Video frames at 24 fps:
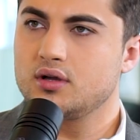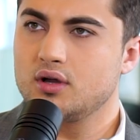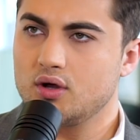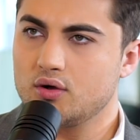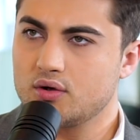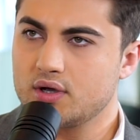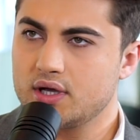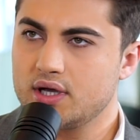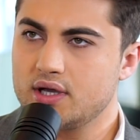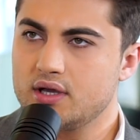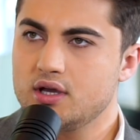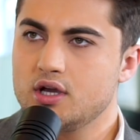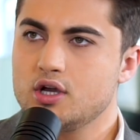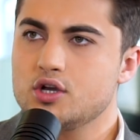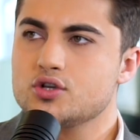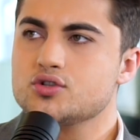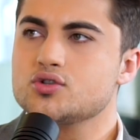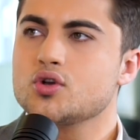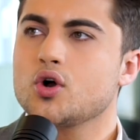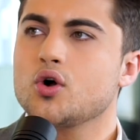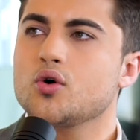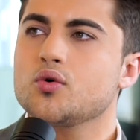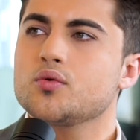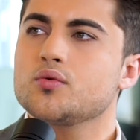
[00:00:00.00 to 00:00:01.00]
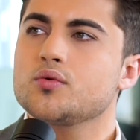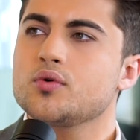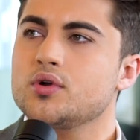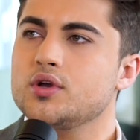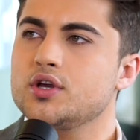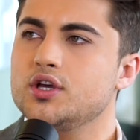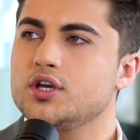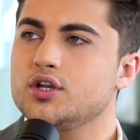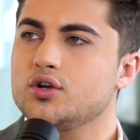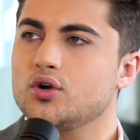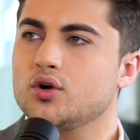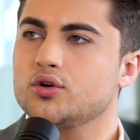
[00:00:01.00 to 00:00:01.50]
Okay. So
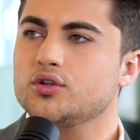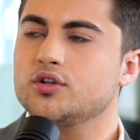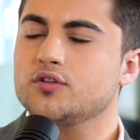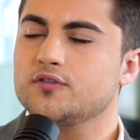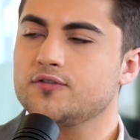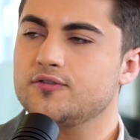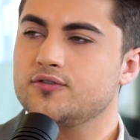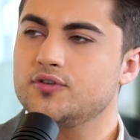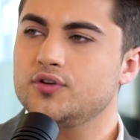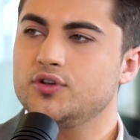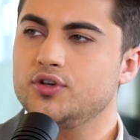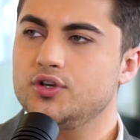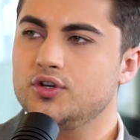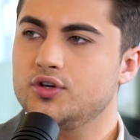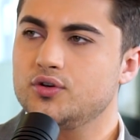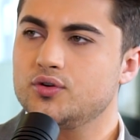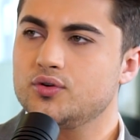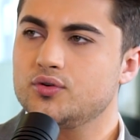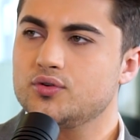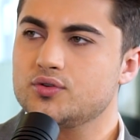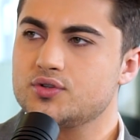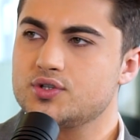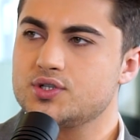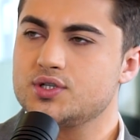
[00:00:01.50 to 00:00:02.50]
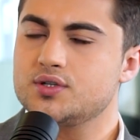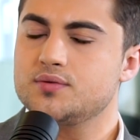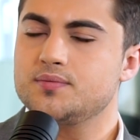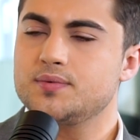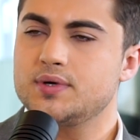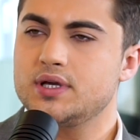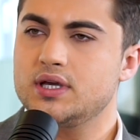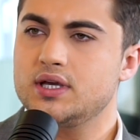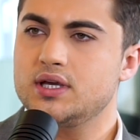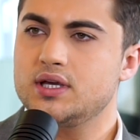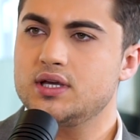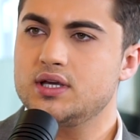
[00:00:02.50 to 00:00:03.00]
in order for you to
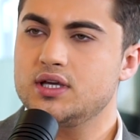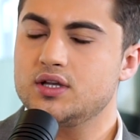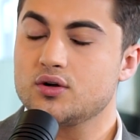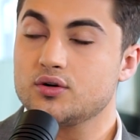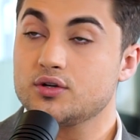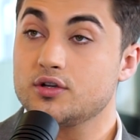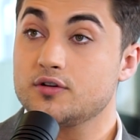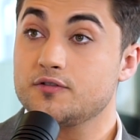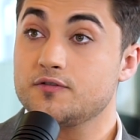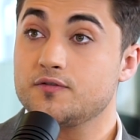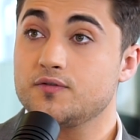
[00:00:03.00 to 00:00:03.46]
be, in order